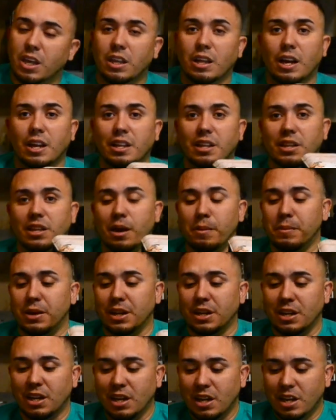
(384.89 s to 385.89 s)
I
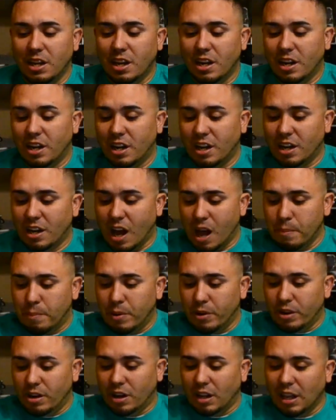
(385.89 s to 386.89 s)
mean, I
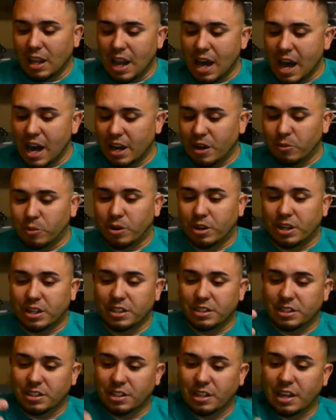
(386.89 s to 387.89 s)
put a lot of work
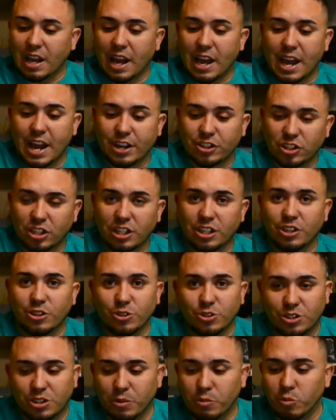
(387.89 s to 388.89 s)
into it. I actually
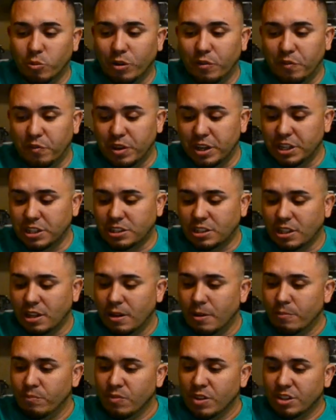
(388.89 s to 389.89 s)
used some wood finish
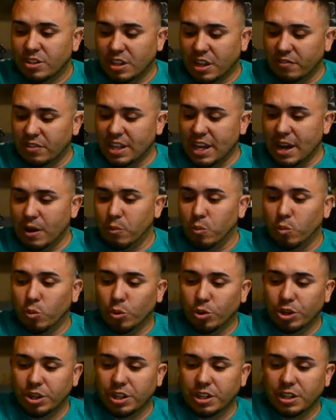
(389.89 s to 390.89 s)
to give it that
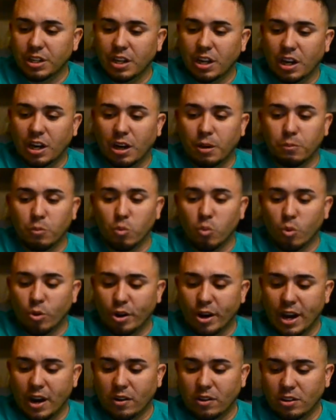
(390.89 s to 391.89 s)
wooden,
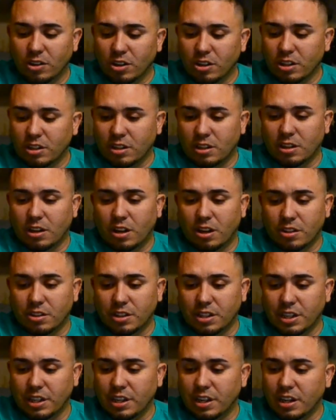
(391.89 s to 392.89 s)
worn out look on
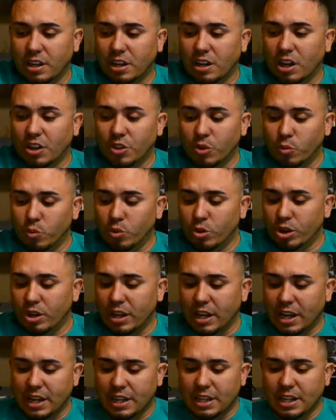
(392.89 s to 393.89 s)
the wood,
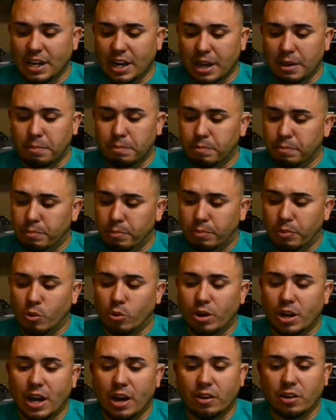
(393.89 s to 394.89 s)
and then I
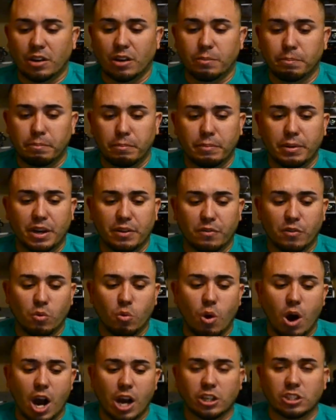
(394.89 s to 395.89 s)
poured down a bit of a
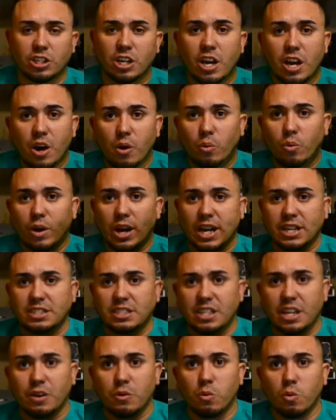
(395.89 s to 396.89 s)
wash. When I
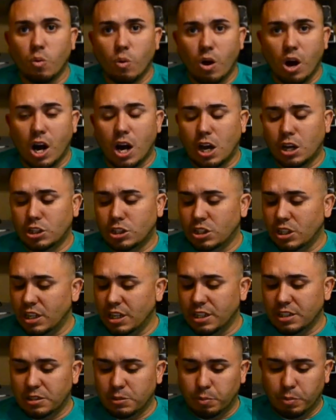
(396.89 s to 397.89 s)
say wash,
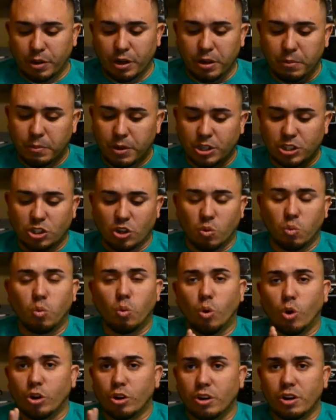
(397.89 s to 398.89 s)
it's pretty much a
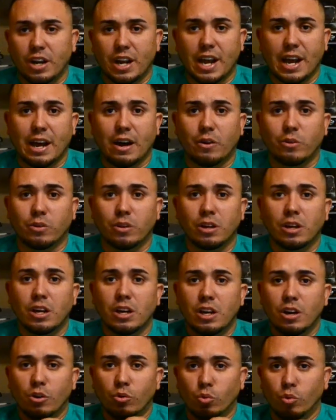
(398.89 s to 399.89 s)
watered down
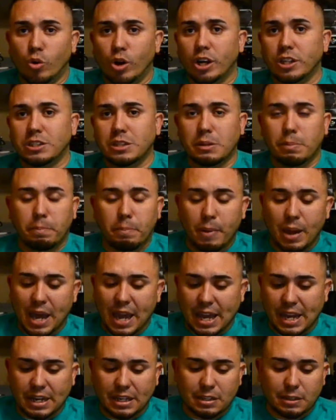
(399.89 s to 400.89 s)
rust
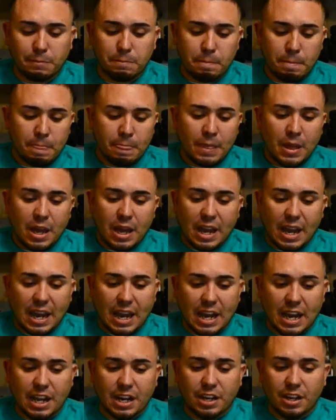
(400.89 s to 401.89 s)
paint,
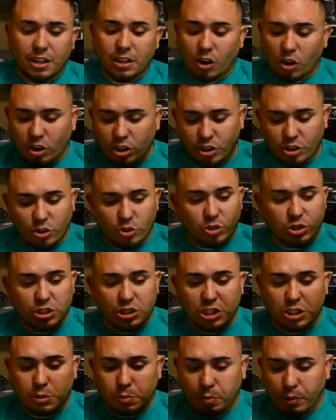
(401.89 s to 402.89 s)
and all you do is
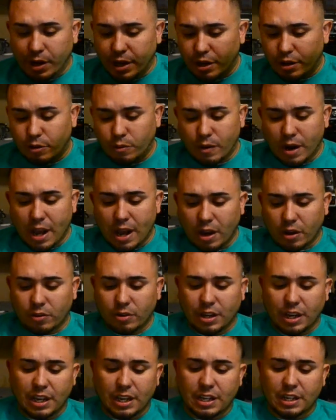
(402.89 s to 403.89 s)
just spread it
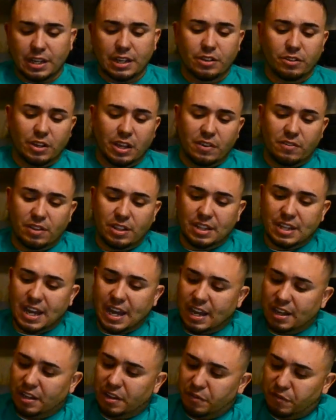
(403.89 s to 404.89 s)
around and it'll give it
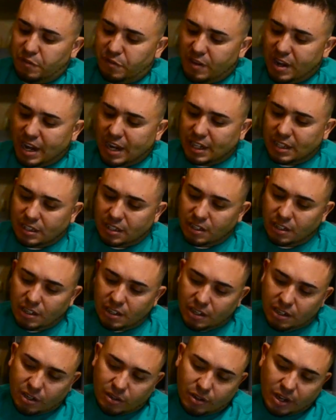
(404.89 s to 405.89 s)
that effect,
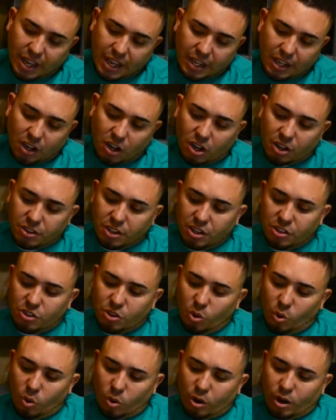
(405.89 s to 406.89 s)
like on the
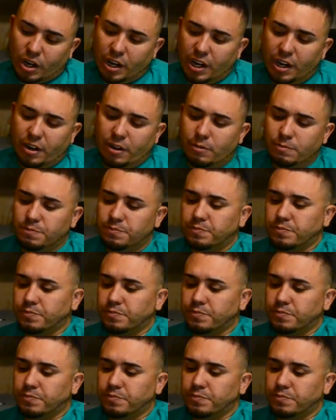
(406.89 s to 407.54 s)
door here,